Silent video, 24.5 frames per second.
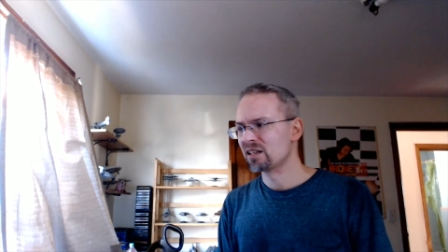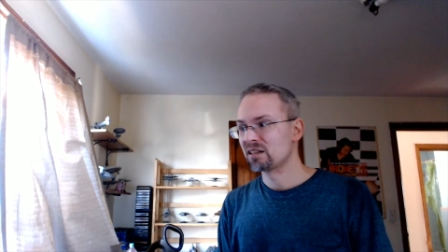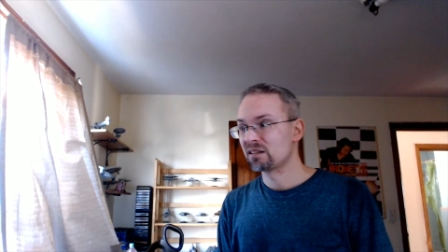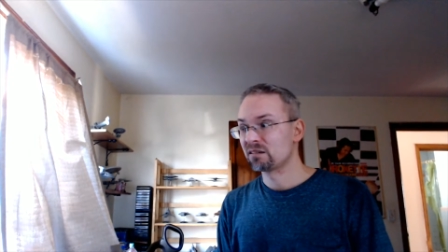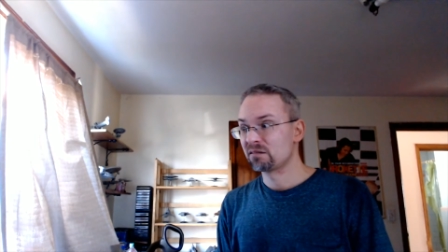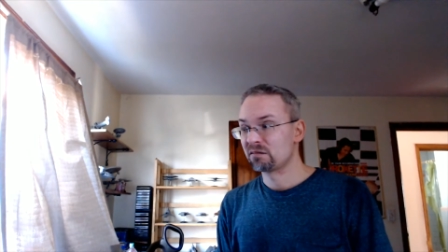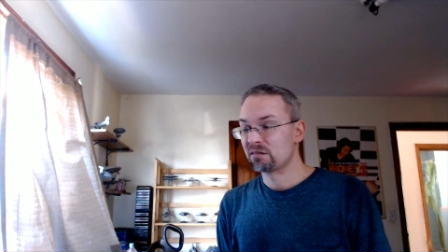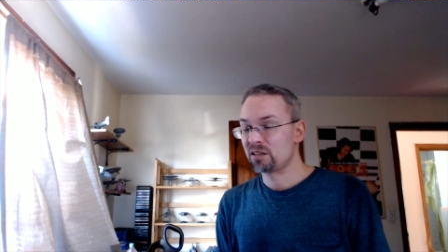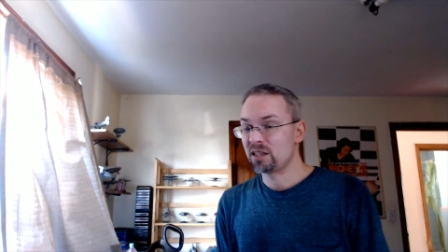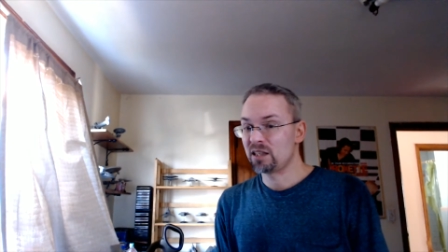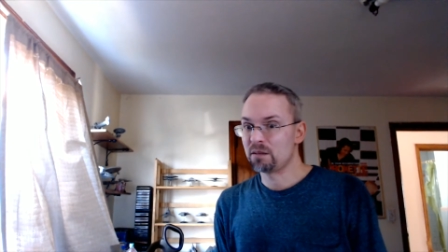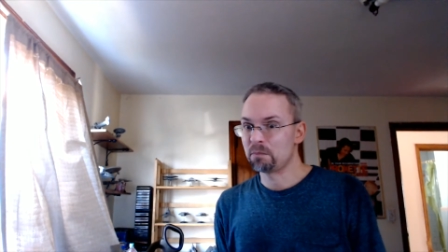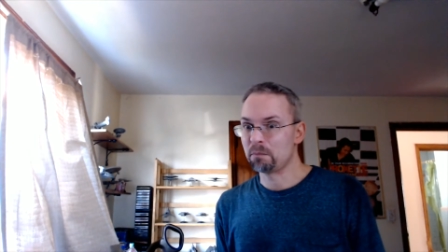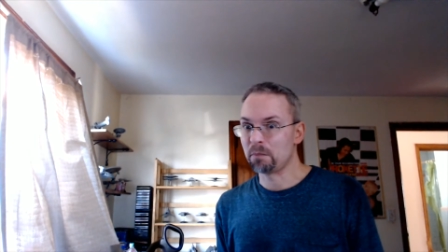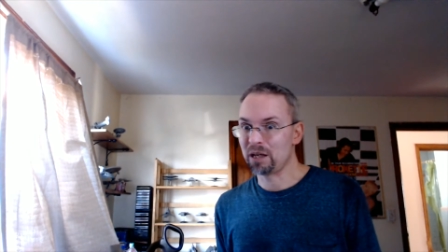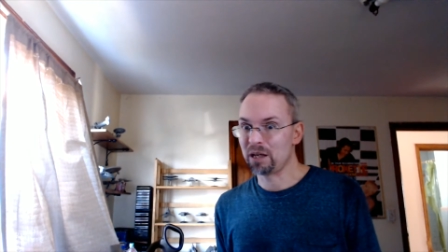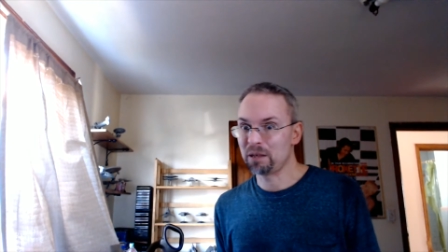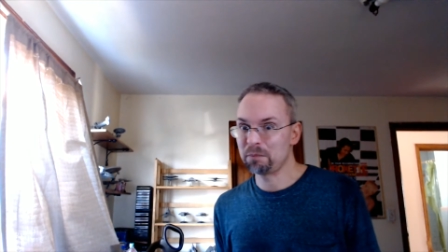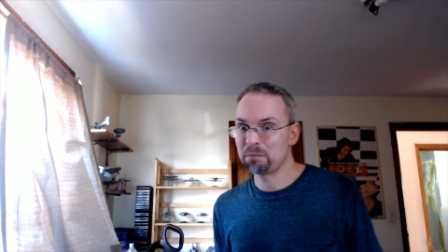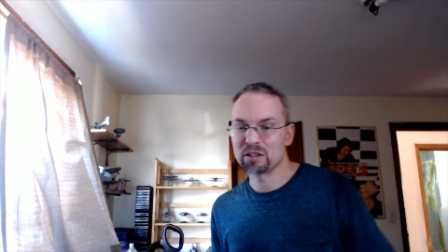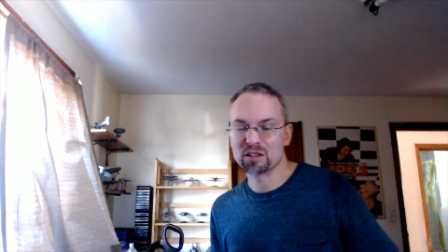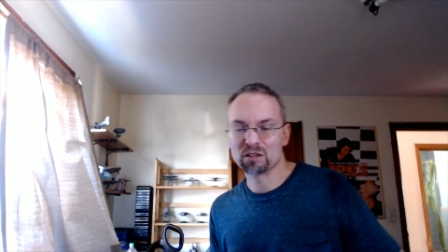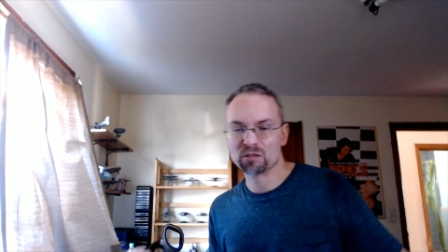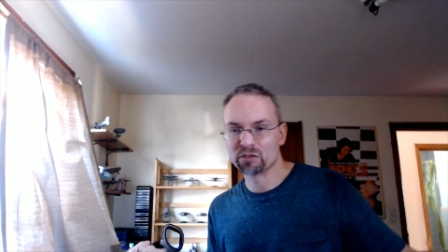It might
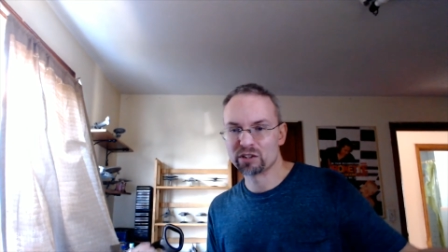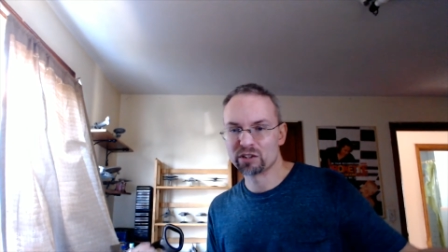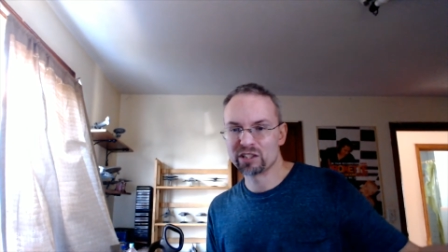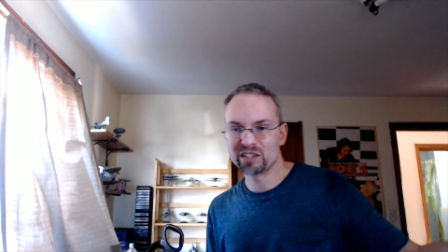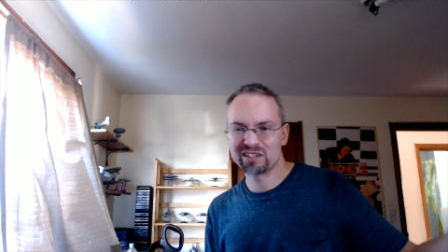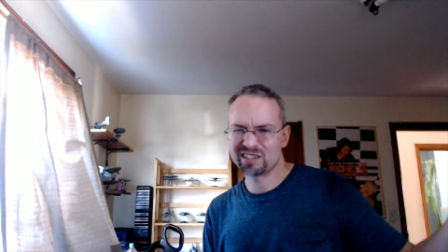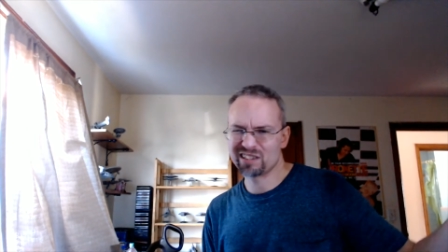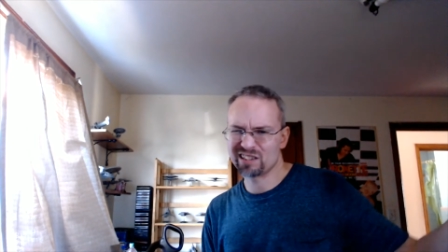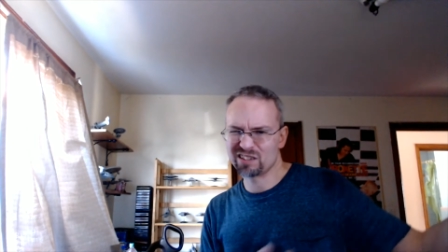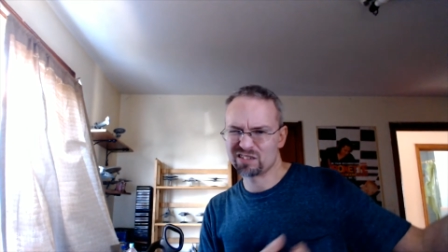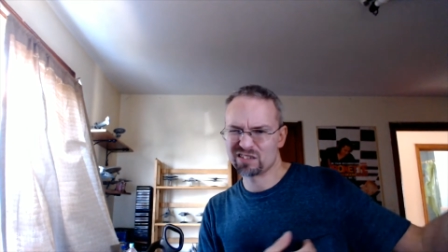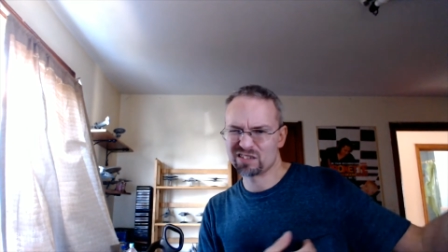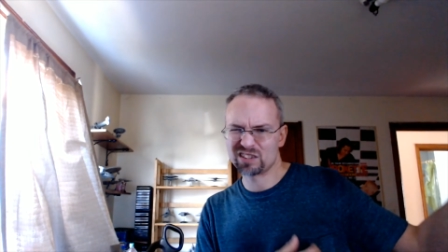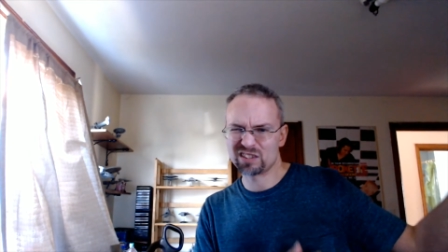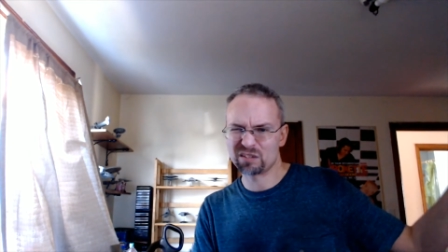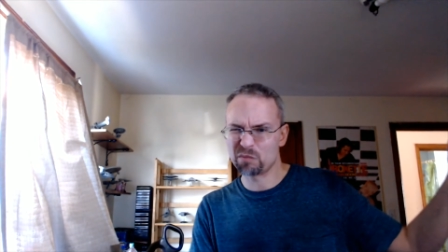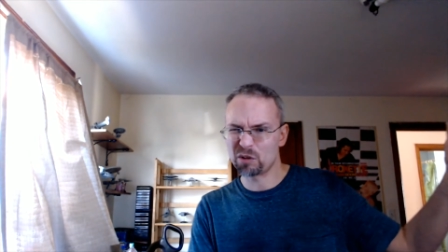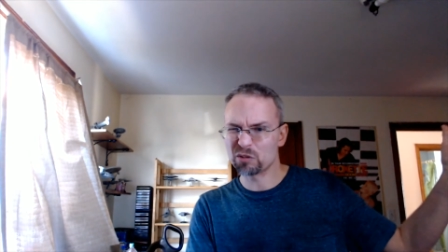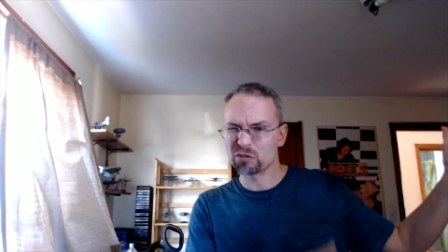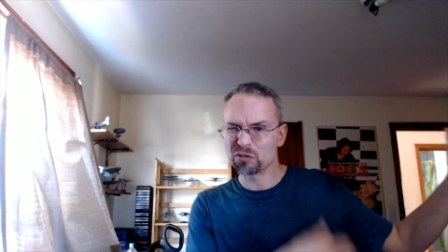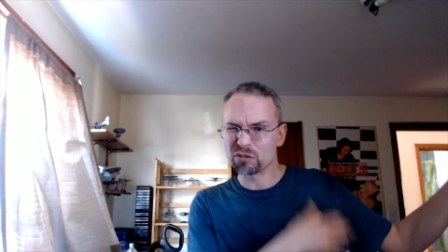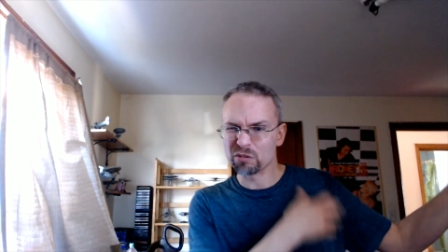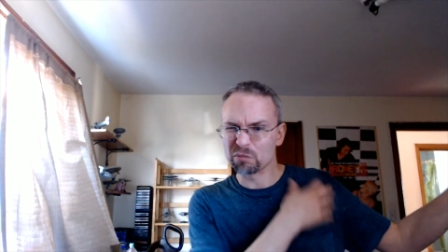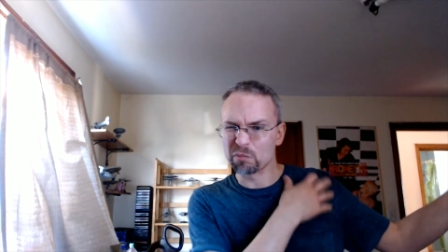be a reskin of some
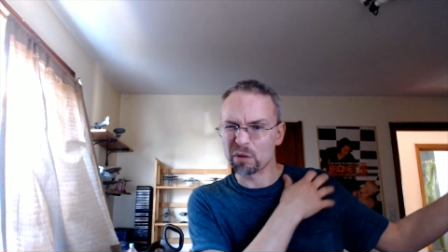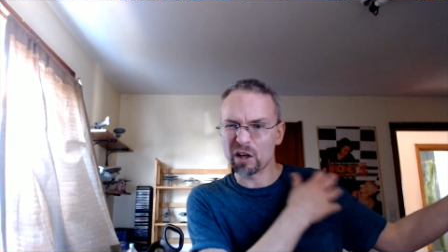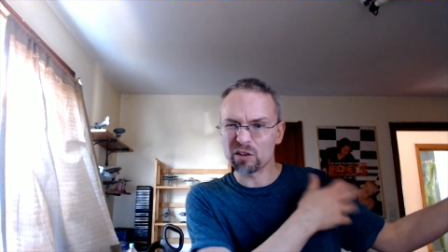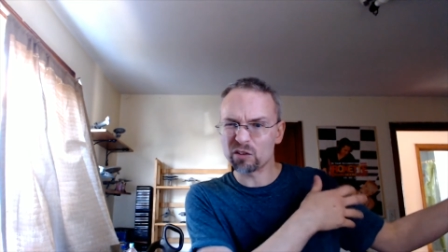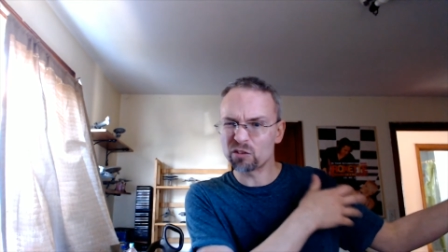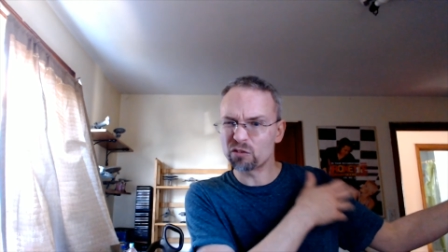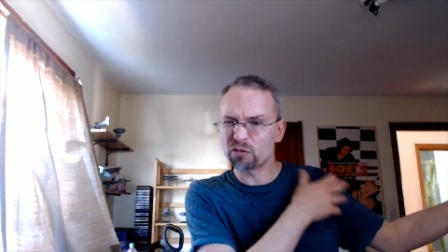other model